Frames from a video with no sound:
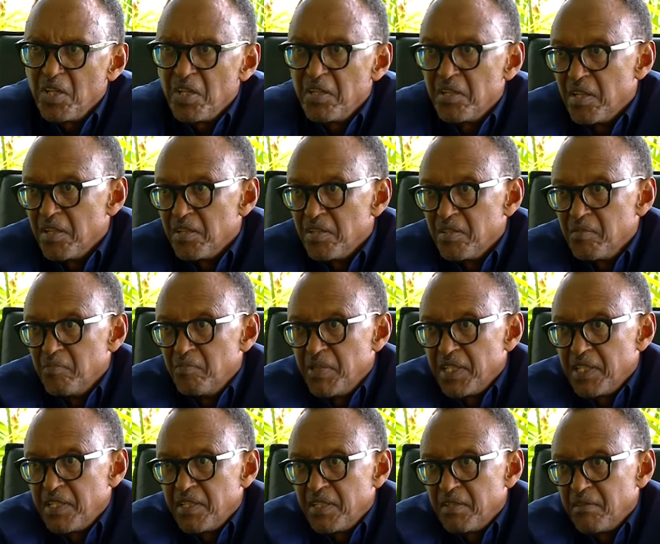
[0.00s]
And, and
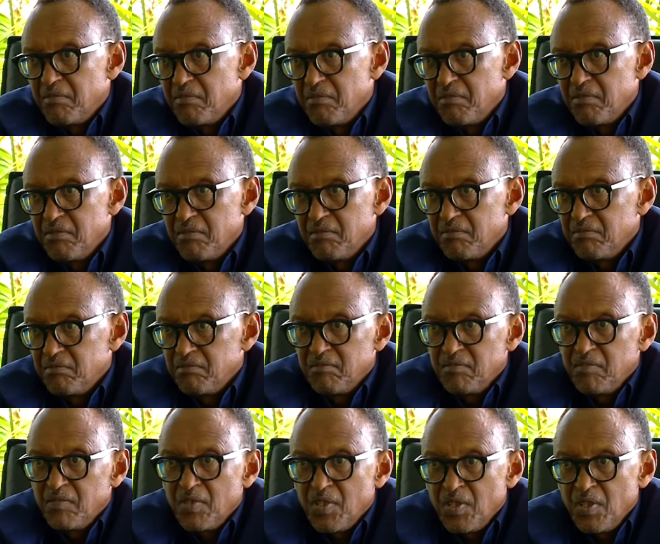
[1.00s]
better,
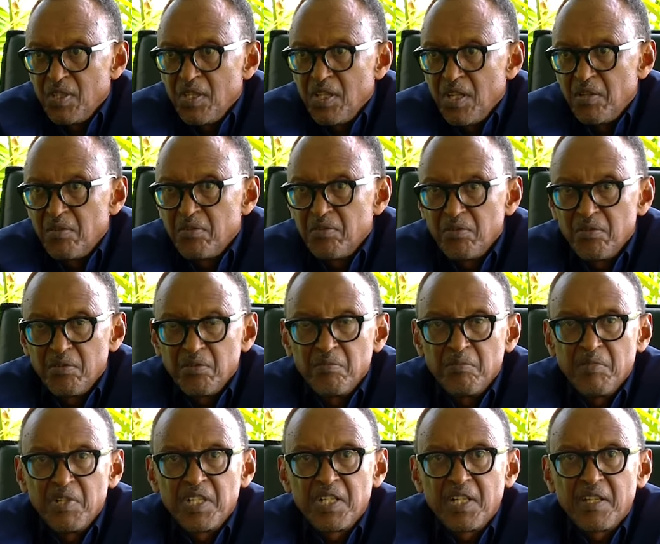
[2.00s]
how do
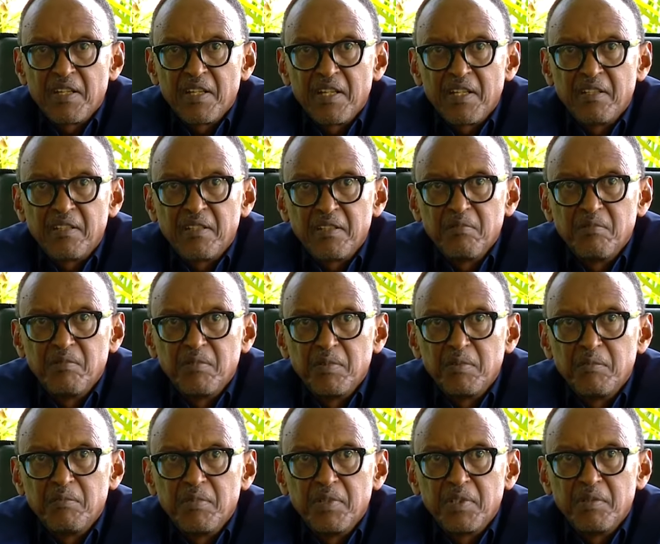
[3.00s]
you measure that?
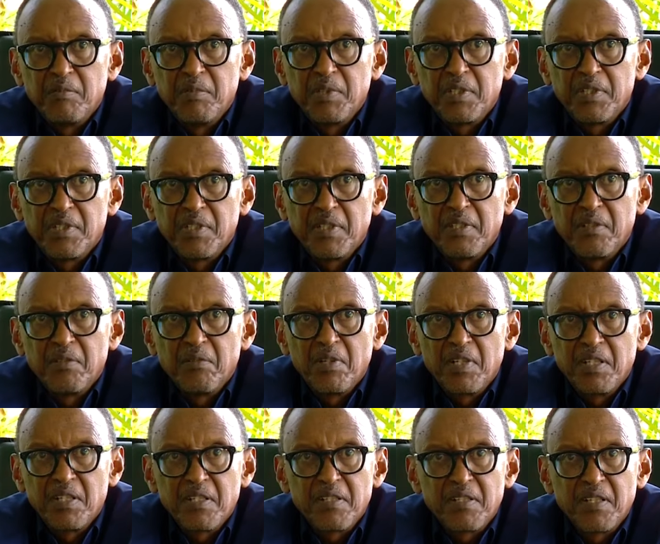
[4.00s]
better in
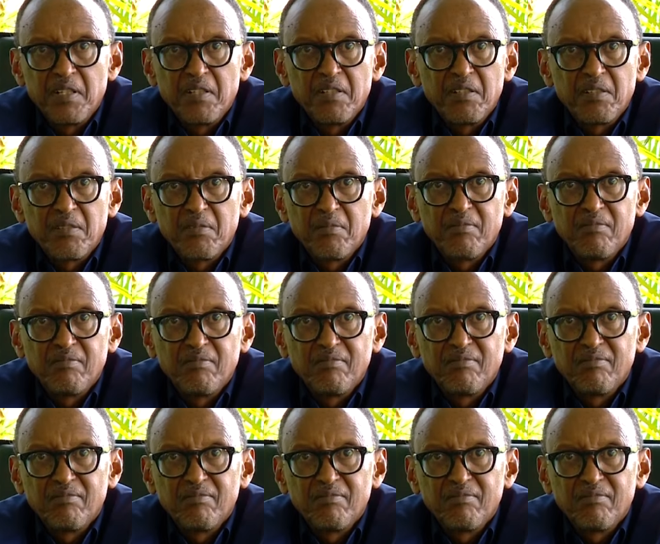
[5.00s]
what sense?